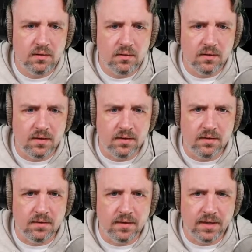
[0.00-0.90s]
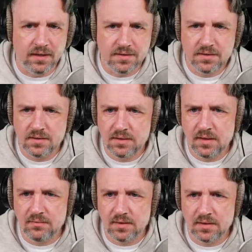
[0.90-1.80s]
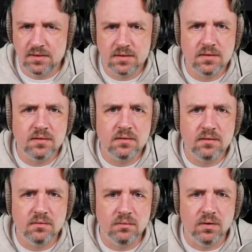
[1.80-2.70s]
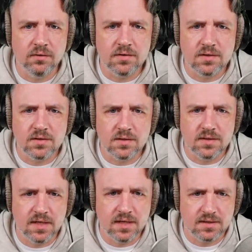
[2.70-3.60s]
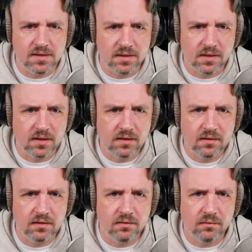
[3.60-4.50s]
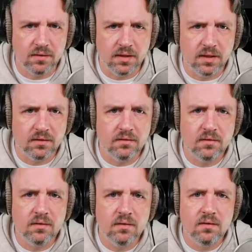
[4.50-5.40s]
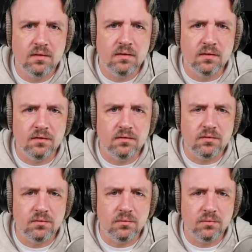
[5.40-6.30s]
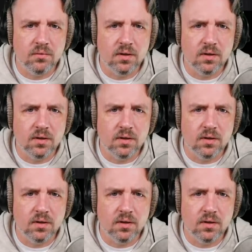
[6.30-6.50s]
and I save it, well, this is syntactic doing that. Let's do...